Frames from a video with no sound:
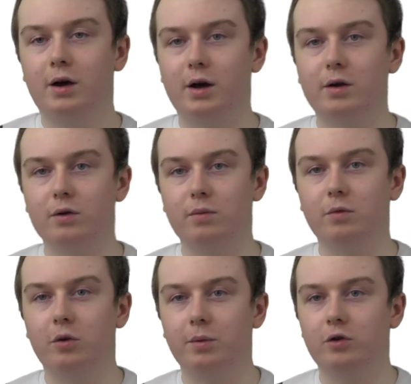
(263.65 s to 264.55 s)
and
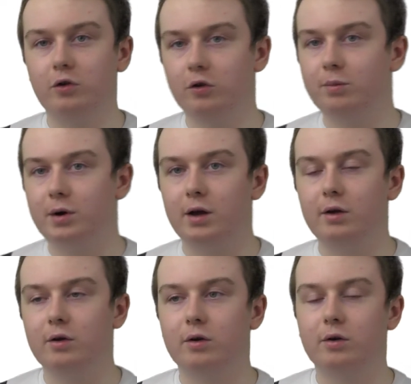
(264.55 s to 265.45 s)
not being too
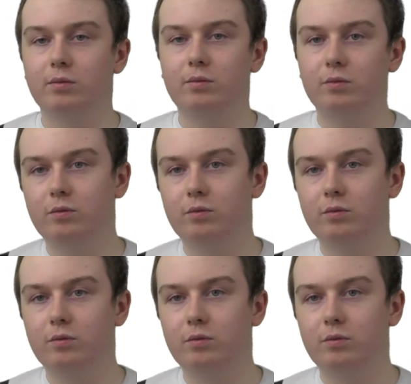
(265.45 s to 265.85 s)
bright or